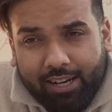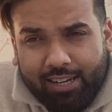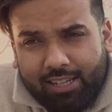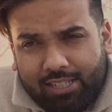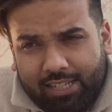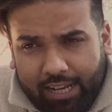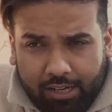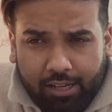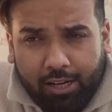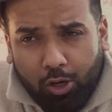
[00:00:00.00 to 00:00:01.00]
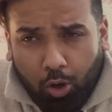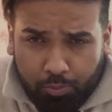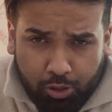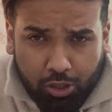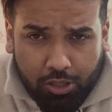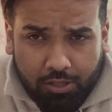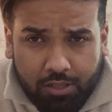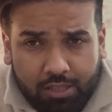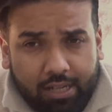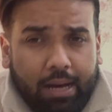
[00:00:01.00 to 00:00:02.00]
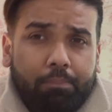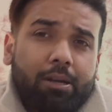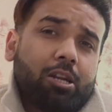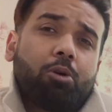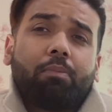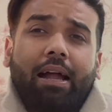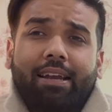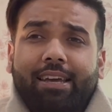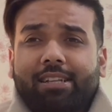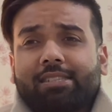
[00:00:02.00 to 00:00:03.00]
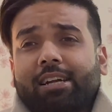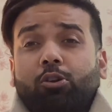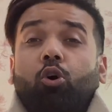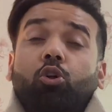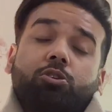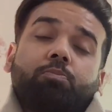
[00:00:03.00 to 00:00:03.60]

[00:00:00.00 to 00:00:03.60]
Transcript: it is technically optional, the government now mandates that all